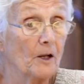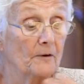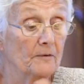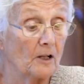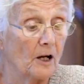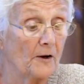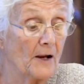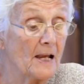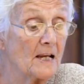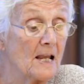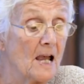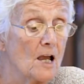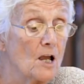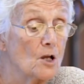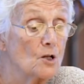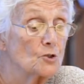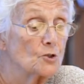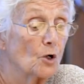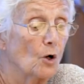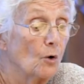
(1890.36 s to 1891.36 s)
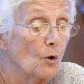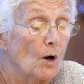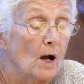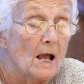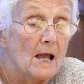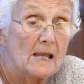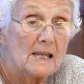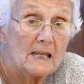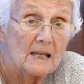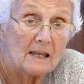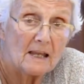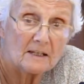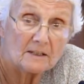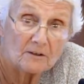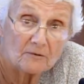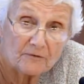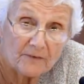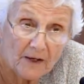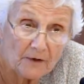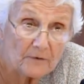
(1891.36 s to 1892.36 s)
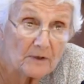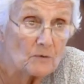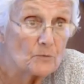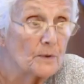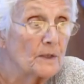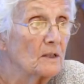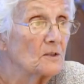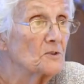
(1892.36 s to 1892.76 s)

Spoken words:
All right? So in a very real